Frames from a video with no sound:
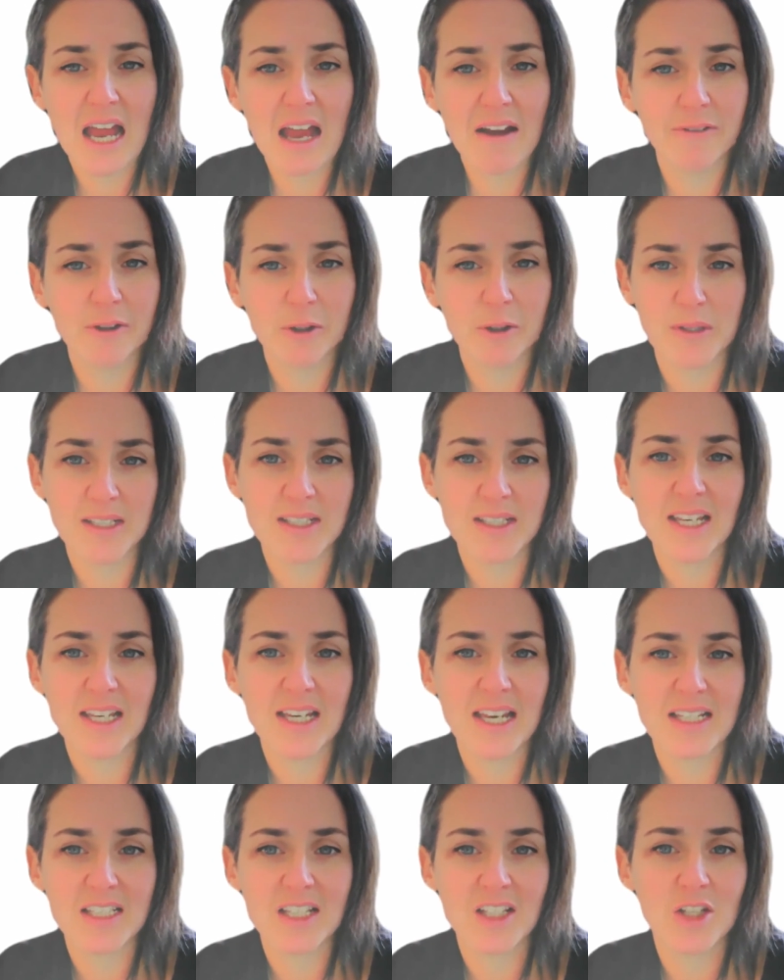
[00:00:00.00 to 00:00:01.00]
affluence
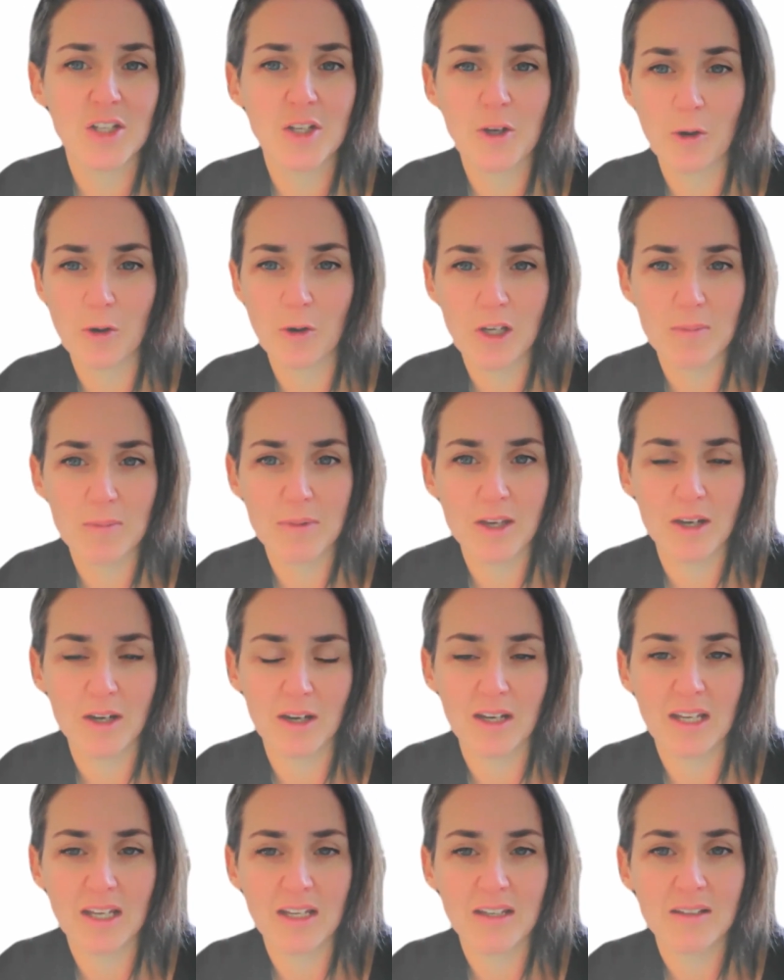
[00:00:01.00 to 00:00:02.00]
connected to your
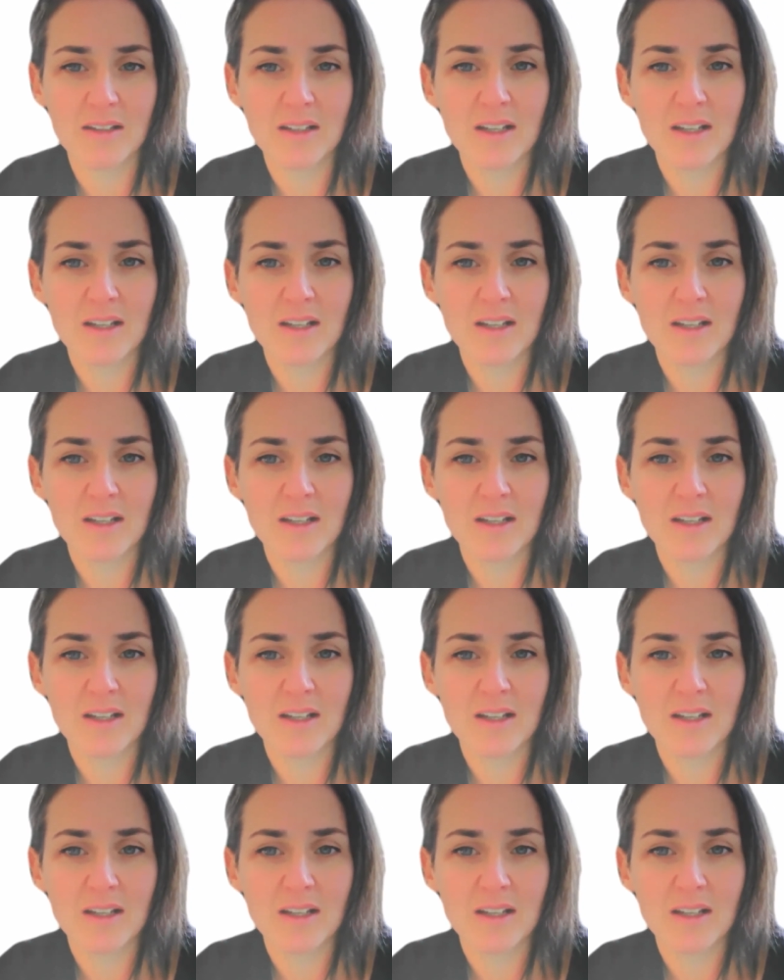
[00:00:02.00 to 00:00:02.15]
community,